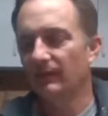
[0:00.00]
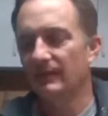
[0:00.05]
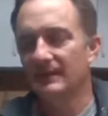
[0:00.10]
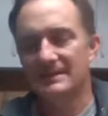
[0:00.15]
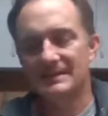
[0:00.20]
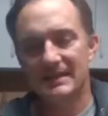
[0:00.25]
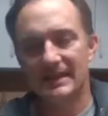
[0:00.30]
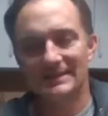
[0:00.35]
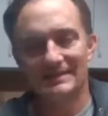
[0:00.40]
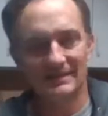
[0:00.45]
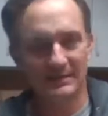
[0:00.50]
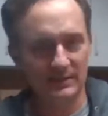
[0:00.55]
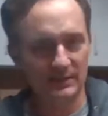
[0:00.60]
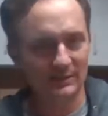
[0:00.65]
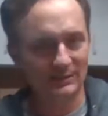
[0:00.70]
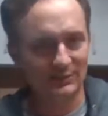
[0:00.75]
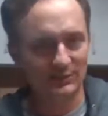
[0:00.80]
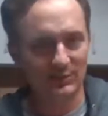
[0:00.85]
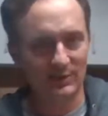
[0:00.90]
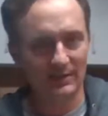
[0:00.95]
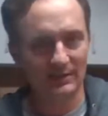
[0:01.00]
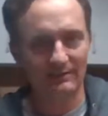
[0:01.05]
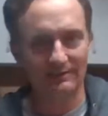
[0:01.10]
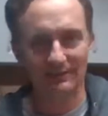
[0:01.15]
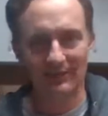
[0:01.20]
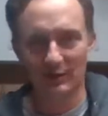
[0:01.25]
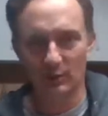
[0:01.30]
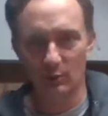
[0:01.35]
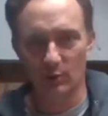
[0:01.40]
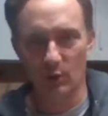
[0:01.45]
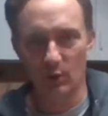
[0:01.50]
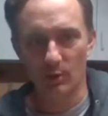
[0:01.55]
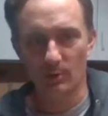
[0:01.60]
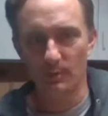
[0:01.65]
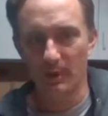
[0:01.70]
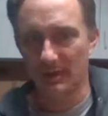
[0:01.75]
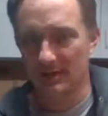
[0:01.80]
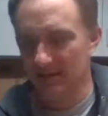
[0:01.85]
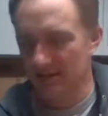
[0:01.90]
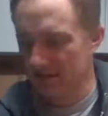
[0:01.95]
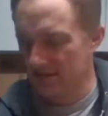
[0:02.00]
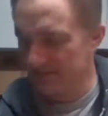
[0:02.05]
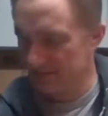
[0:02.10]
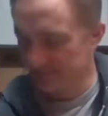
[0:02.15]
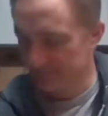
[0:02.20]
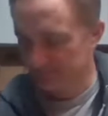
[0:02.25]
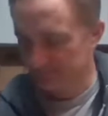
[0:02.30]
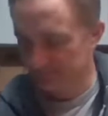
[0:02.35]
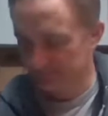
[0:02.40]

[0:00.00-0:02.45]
intensity so that I don't hurt my eyes.